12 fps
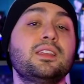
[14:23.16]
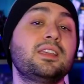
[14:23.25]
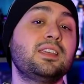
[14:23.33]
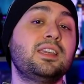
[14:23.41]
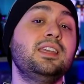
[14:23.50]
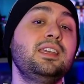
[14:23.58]

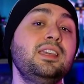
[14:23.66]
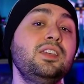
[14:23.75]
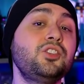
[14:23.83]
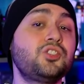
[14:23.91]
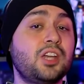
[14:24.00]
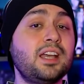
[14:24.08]

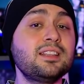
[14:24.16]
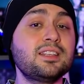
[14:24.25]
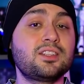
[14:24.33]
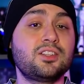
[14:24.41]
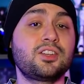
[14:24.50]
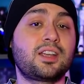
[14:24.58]
he
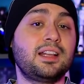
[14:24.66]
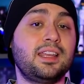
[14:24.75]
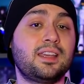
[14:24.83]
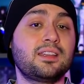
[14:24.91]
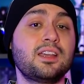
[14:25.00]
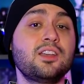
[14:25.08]
childishly
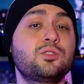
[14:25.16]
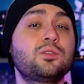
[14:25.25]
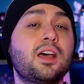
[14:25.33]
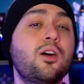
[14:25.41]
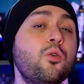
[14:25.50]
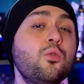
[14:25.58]
clinged to
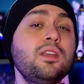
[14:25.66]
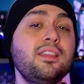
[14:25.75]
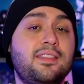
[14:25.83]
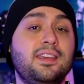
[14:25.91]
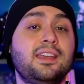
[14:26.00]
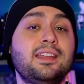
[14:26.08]
the only
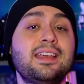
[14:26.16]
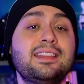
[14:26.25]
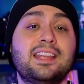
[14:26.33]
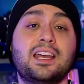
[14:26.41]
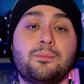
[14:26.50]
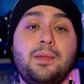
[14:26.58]
thing
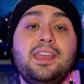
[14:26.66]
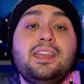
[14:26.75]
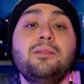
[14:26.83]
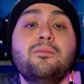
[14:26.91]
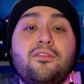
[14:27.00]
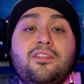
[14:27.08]
that made
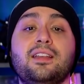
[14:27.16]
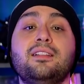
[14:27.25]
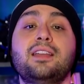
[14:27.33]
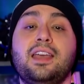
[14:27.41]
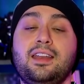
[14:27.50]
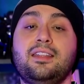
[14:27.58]
him
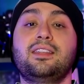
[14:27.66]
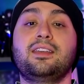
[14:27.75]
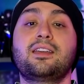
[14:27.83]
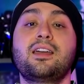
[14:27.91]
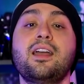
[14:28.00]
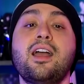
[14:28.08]
feel anything: